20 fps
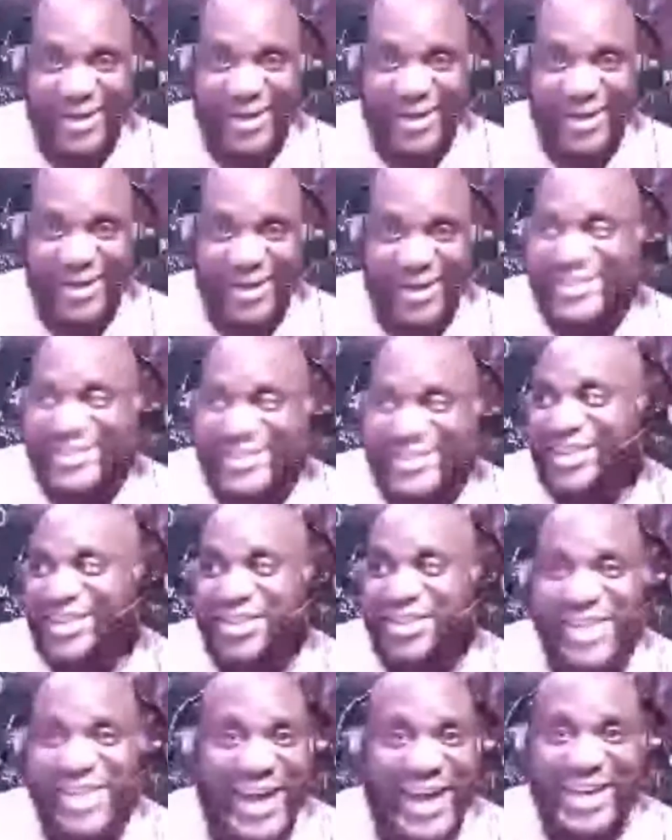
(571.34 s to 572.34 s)
This is
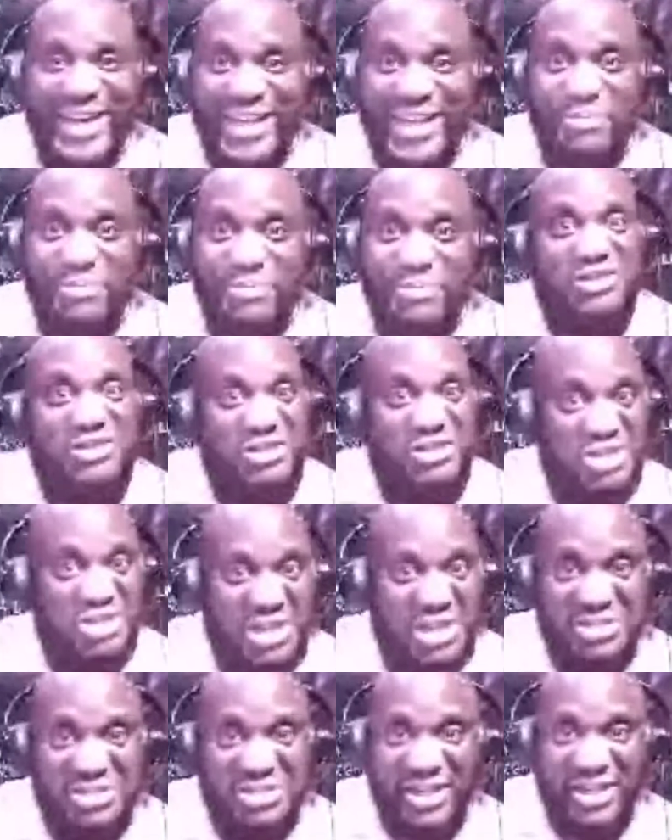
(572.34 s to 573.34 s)
entertaining, but
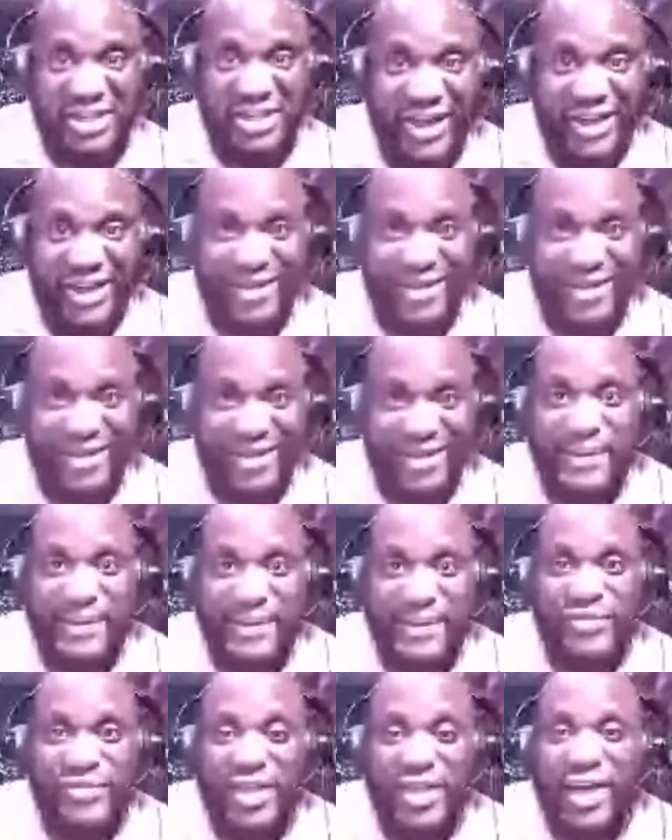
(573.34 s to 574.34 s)
she's a nut.
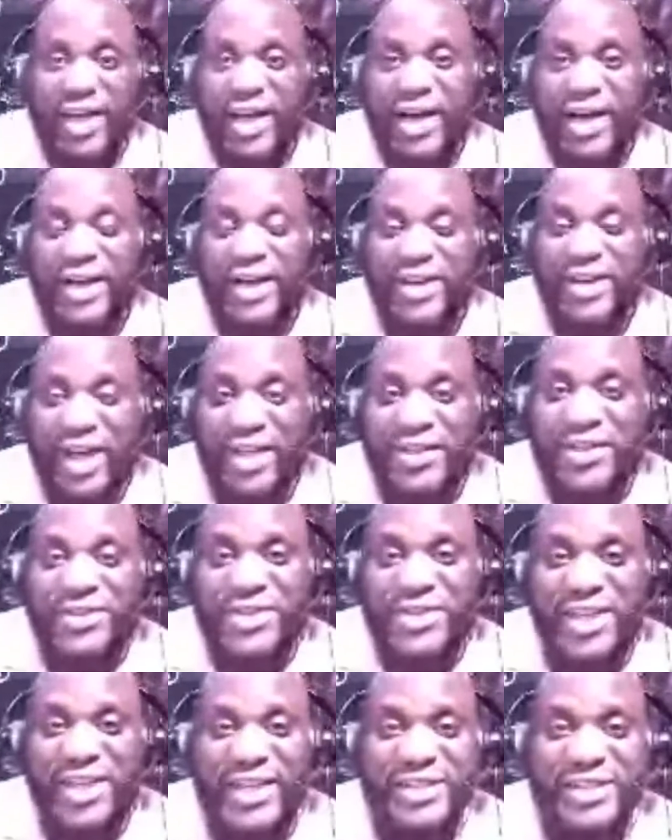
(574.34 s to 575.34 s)
Another
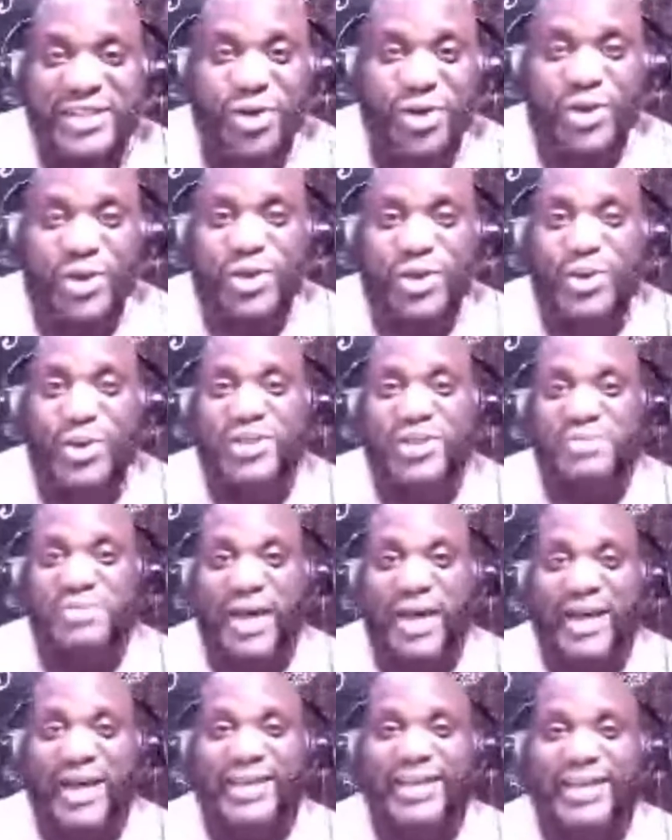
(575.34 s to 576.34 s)
thing that's going through his
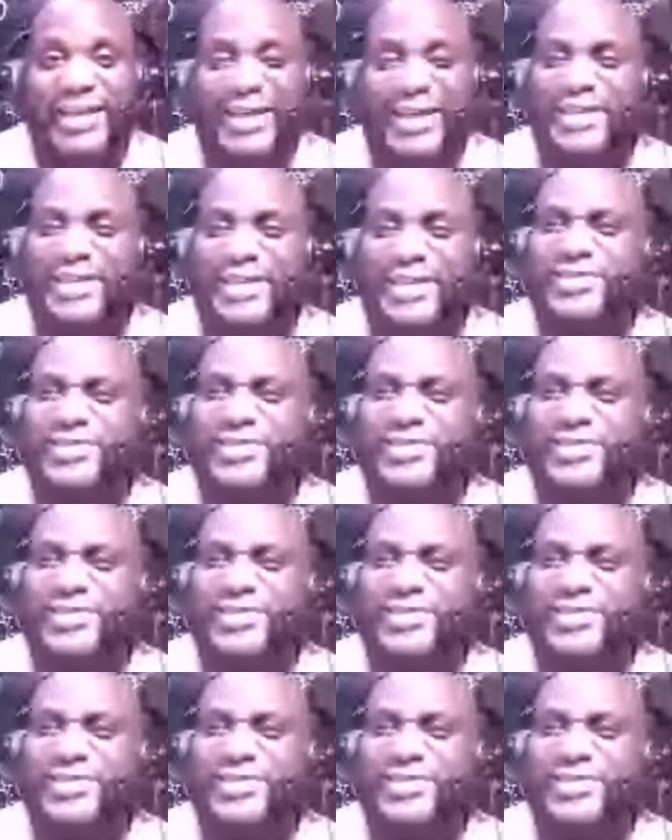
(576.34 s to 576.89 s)
mind is,